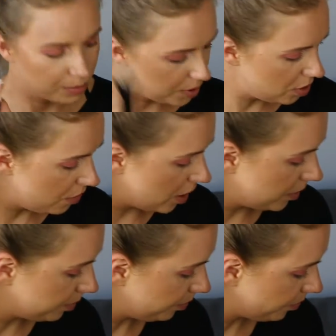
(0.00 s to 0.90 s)

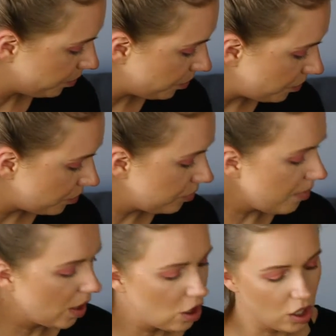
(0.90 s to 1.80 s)
beautiful.
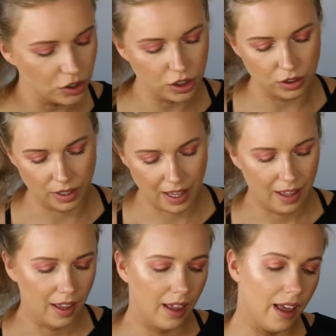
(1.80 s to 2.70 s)
Contour.
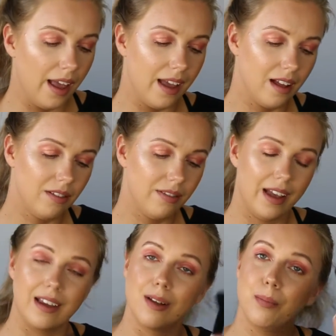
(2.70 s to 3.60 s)
Elf
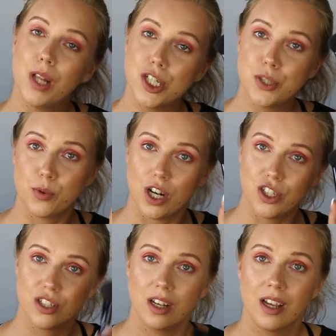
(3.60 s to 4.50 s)
Angled Blush
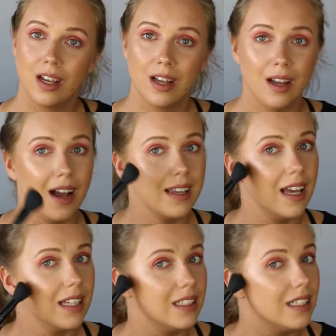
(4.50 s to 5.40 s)
Brush.
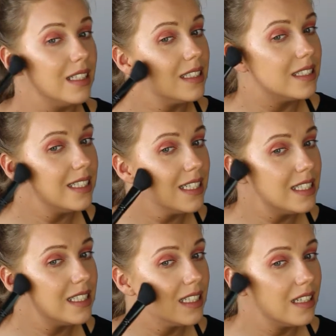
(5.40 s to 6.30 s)
Again, it
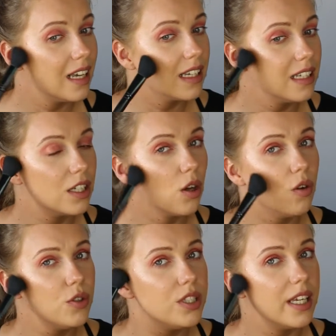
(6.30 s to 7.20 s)
sits like, it
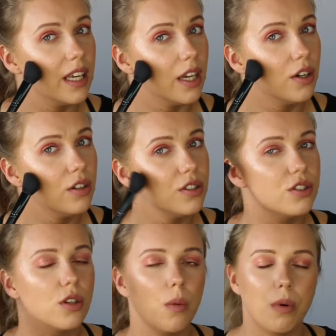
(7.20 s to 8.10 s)
goes here
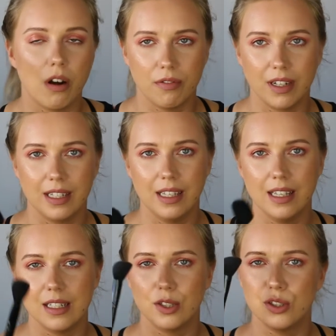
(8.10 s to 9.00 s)
so perfectly.
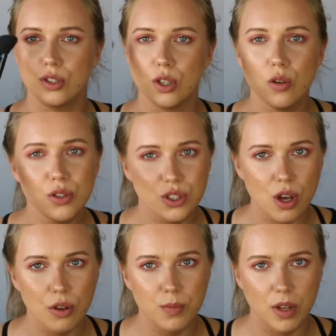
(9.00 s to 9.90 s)
It is so
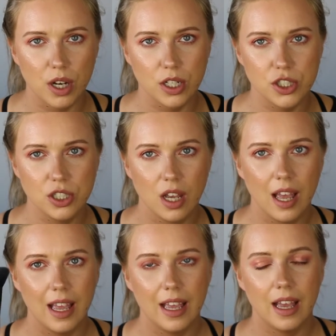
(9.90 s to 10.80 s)
soft blush.
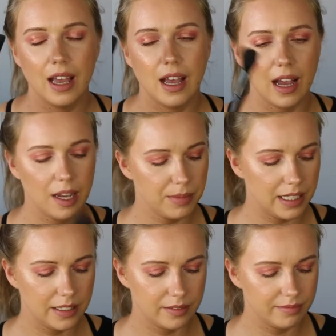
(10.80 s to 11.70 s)
I
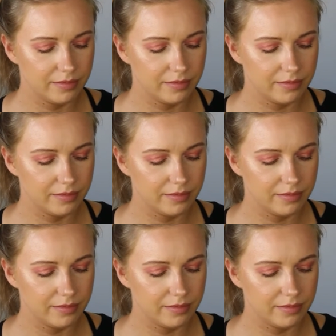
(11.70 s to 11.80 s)
mean,